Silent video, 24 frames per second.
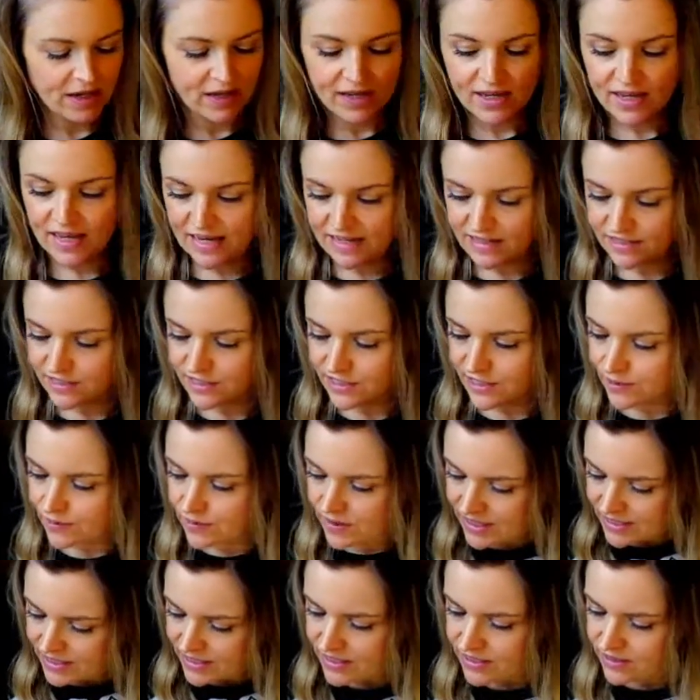yeah, so
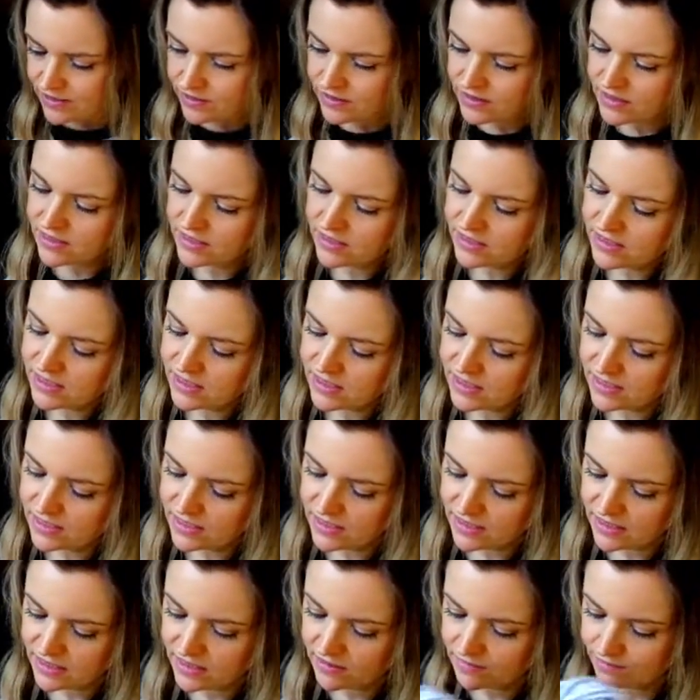I used
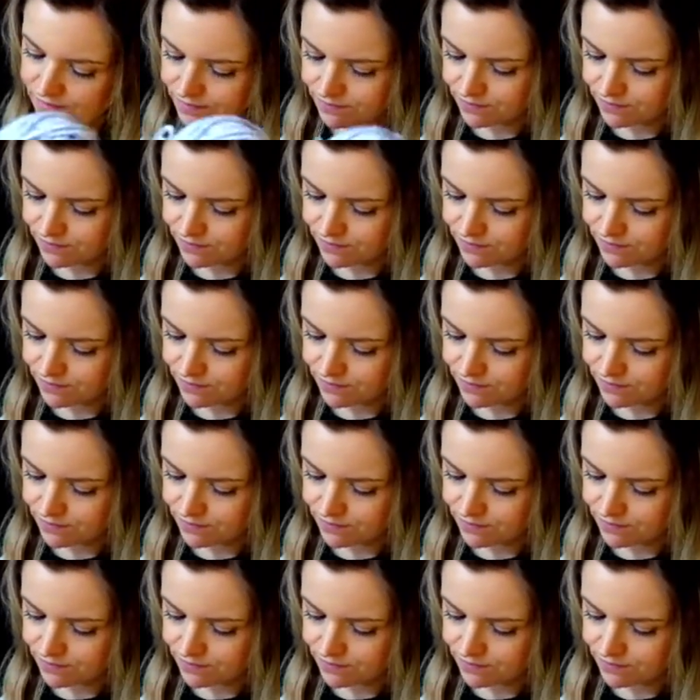the